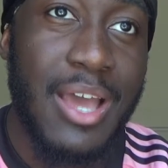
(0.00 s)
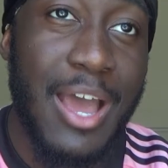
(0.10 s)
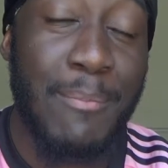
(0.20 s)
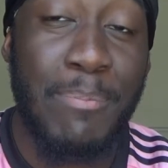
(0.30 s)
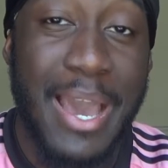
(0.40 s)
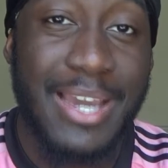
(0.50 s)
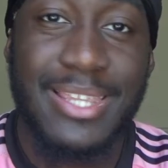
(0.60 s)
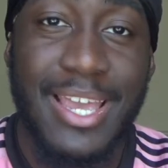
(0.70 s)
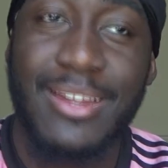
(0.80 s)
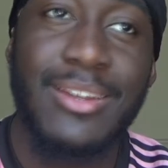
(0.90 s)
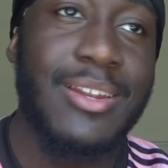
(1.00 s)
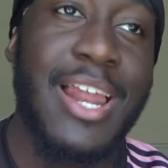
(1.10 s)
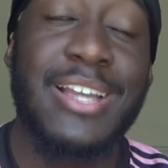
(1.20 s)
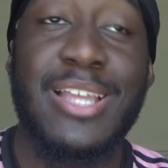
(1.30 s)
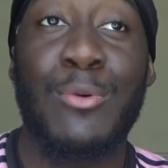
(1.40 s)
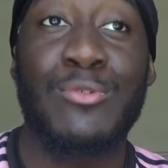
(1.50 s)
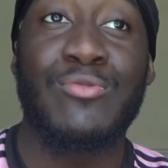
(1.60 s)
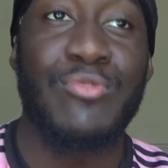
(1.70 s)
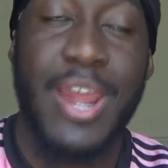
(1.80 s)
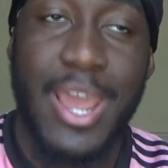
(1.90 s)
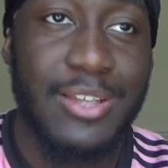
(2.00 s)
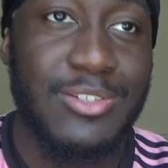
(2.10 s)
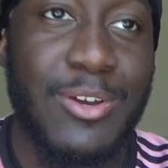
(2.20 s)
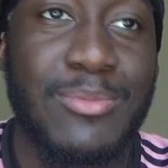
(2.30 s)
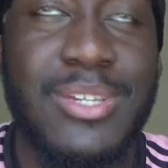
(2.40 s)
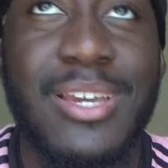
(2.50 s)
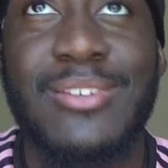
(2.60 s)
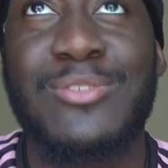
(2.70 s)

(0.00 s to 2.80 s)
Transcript: And back then, like, that was rare, do you know what I'm saying?